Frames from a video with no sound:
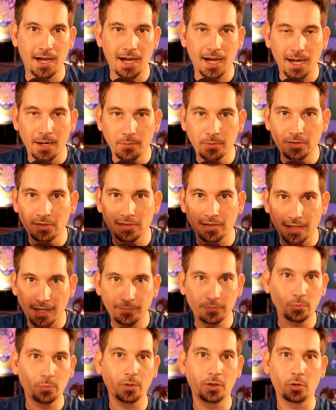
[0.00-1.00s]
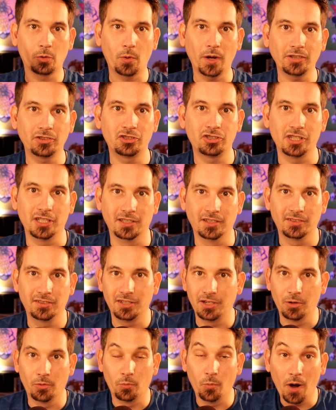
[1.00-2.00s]
I was left with
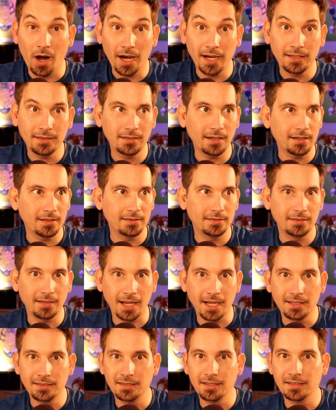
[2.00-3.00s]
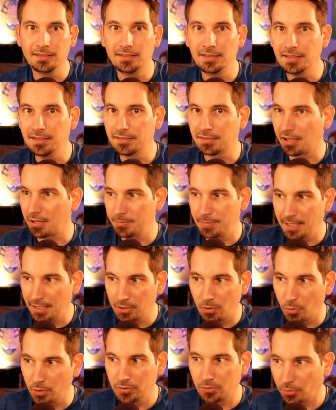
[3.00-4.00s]
questions. Why does AT&T's
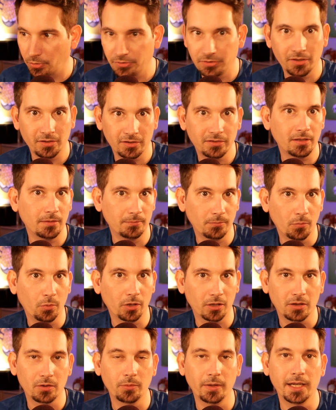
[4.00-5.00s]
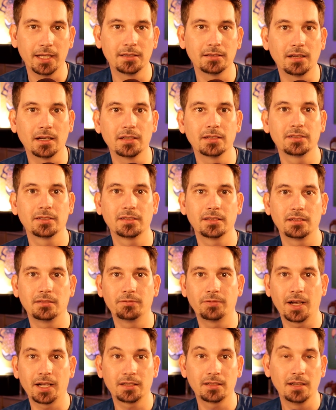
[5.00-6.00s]
automated coin toll system work the way it does?
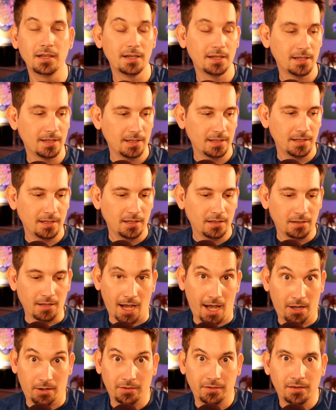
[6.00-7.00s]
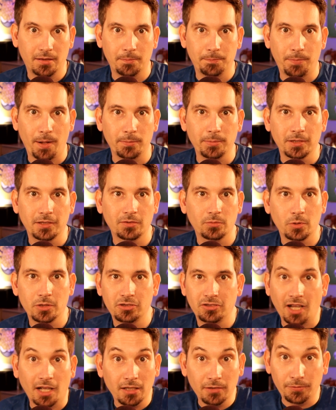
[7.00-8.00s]
In fact, how does the public
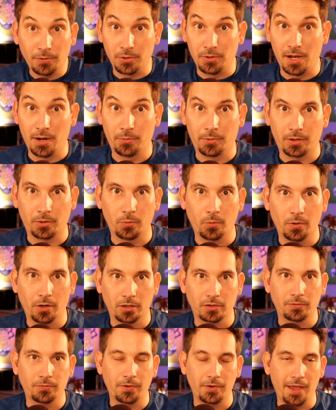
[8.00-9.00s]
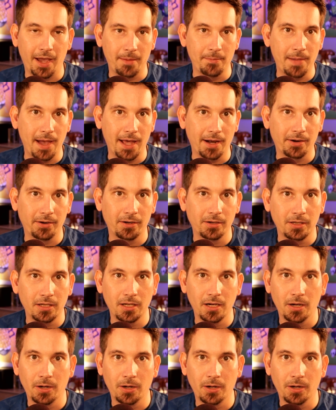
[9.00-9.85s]
switch telephone network work, for that matter?